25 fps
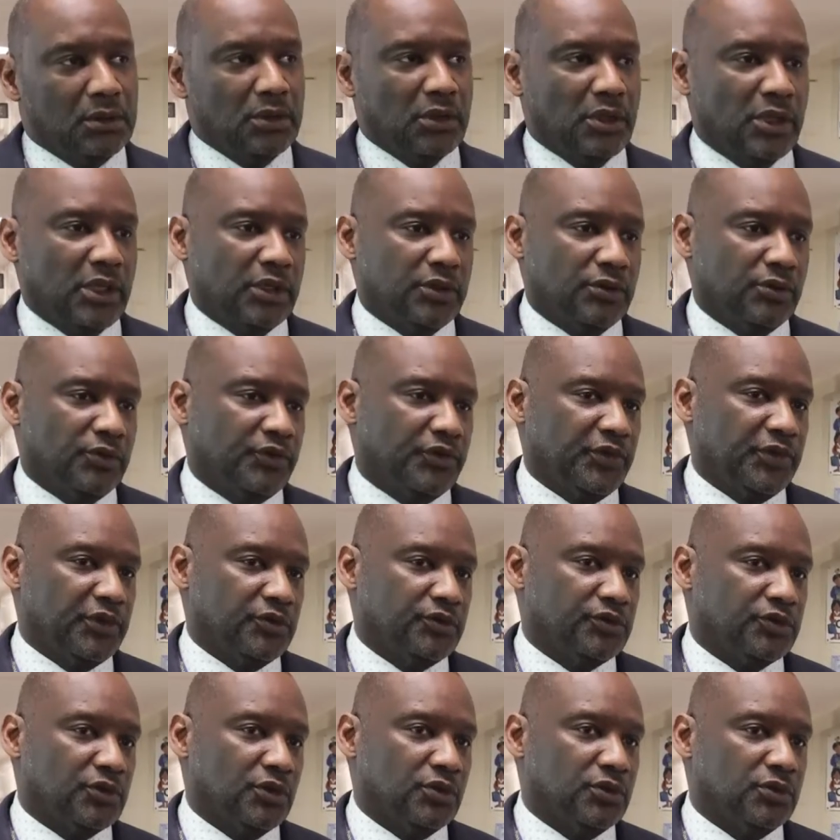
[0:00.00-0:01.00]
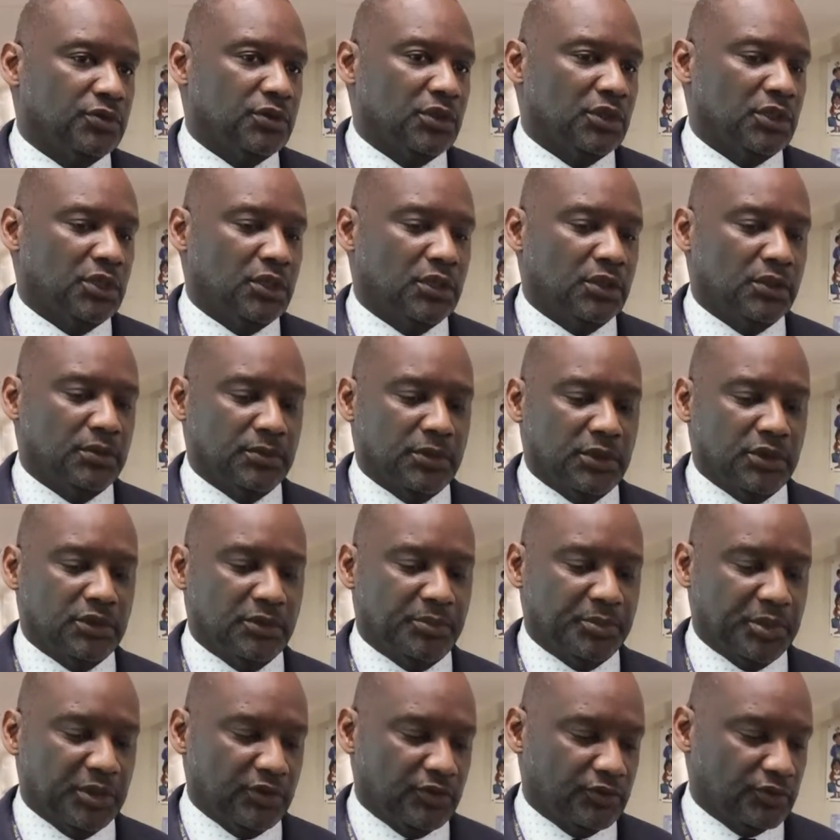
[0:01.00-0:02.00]
No, I don't think so. Uh, it
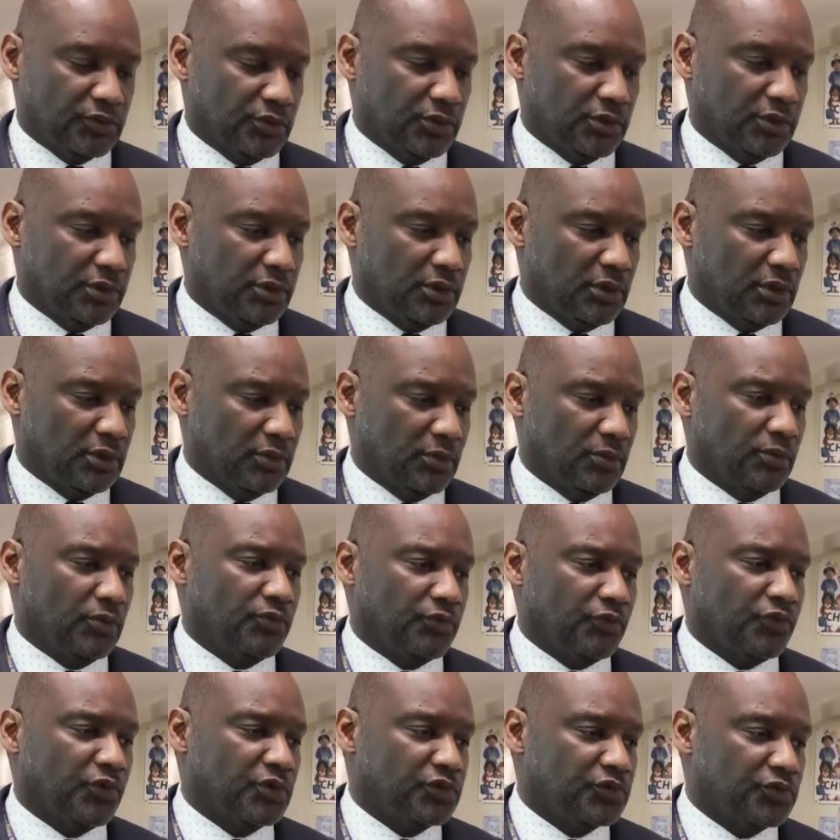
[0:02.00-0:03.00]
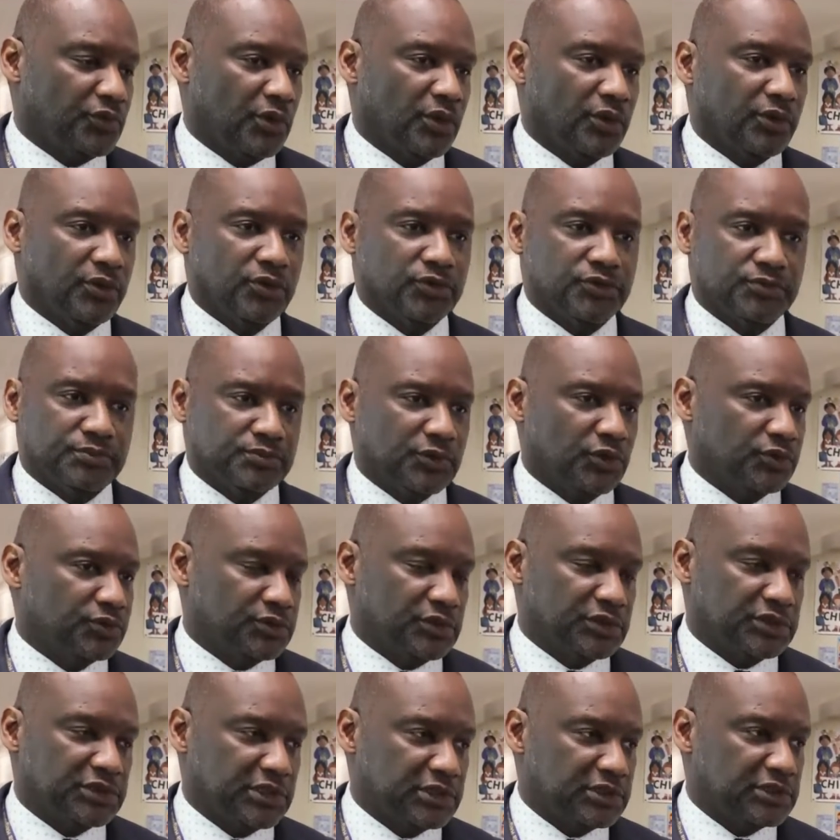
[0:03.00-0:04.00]
depends on, uh, first of all, those,
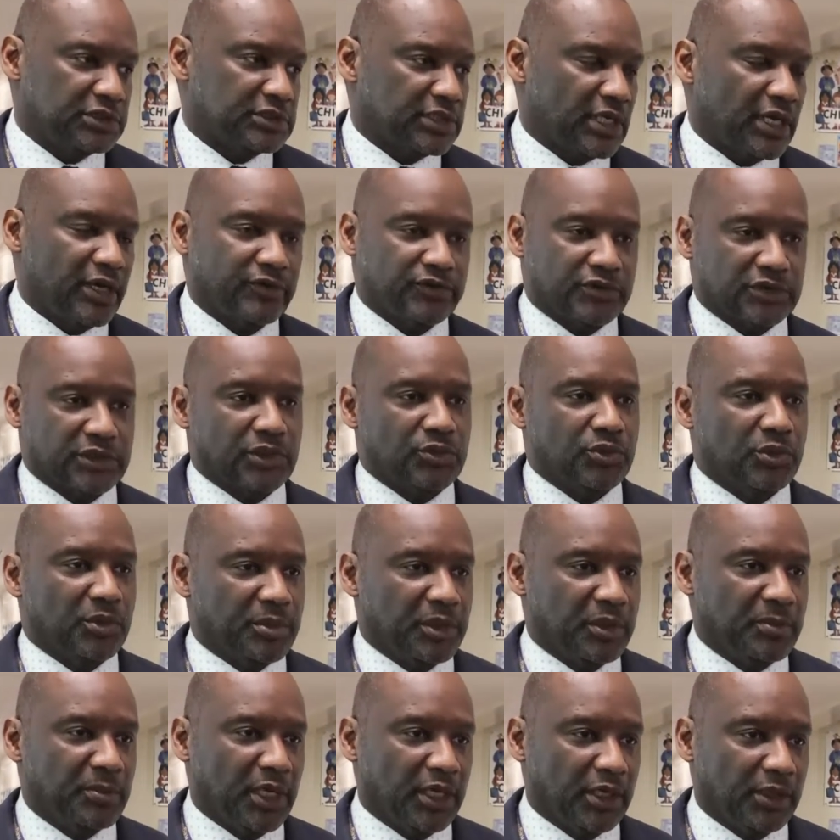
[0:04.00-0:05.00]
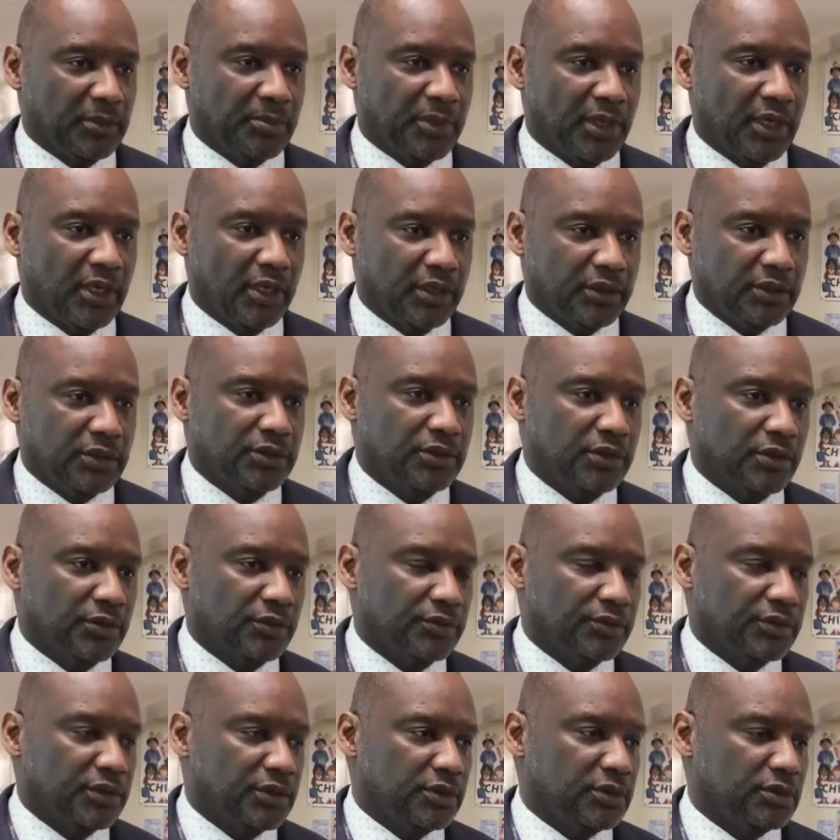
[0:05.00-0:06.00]
those, decisions obviously will be made by, you
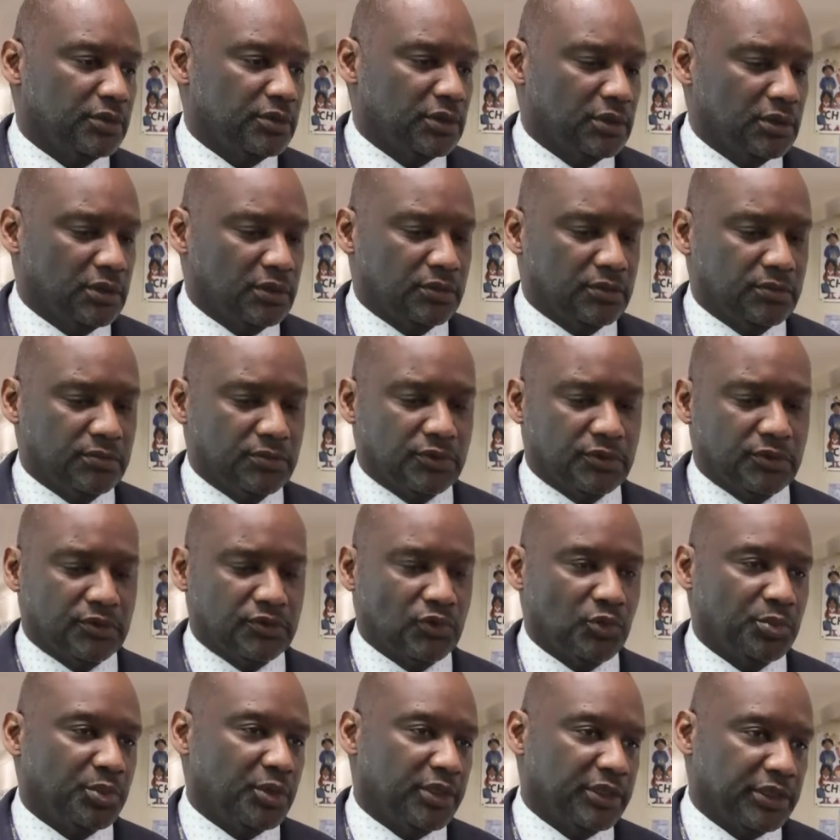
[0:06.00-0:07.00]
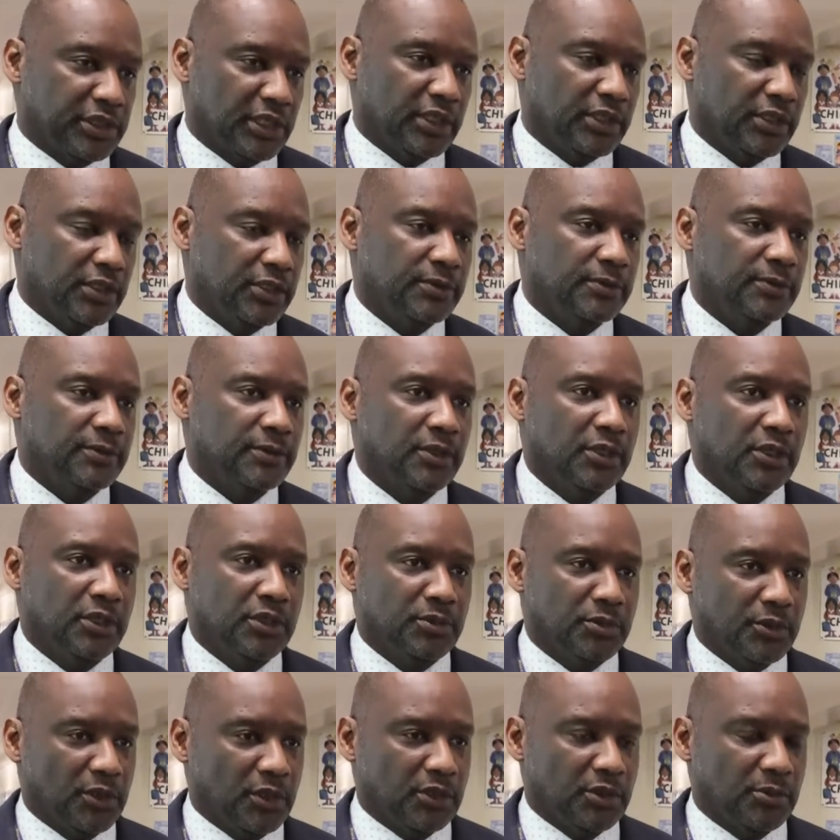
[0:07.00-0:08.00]
know, the, the superintendent,
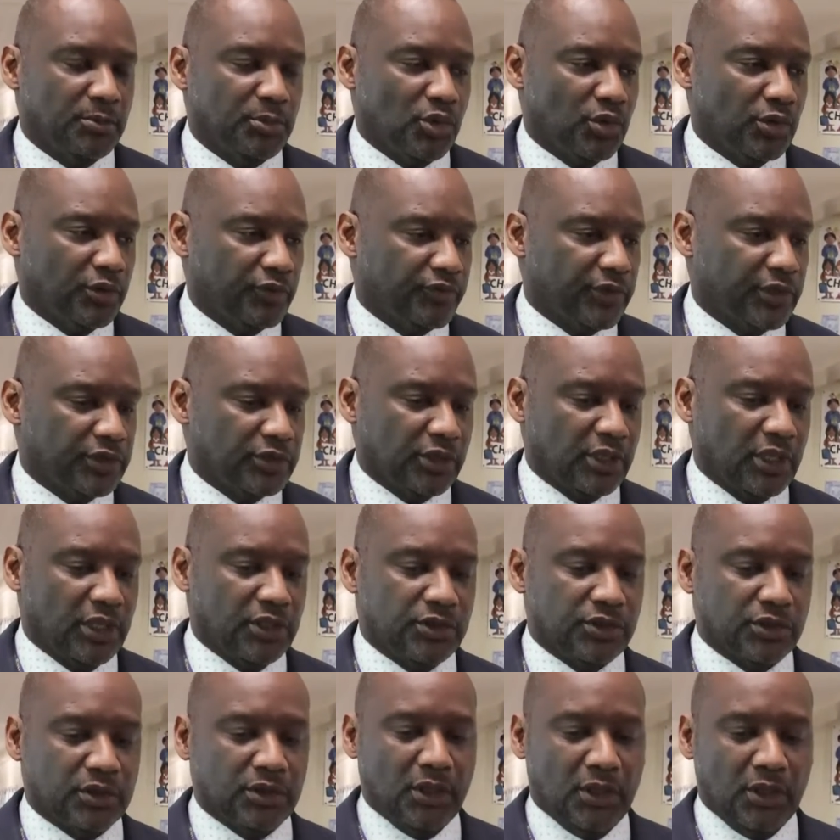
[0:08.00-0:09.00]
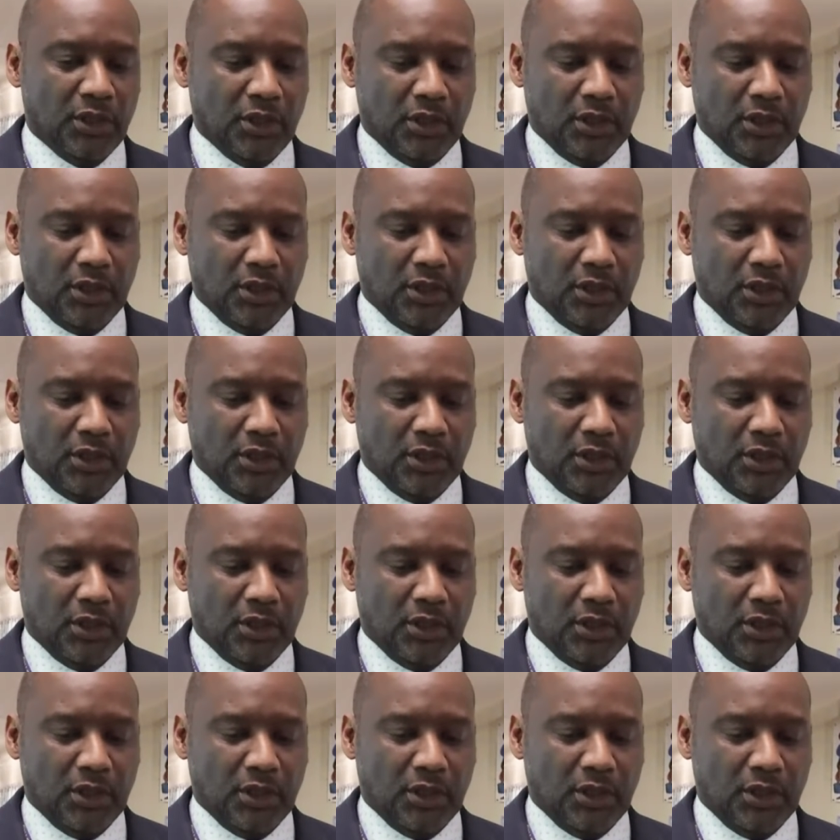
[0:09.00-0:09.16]
and the Board of Education.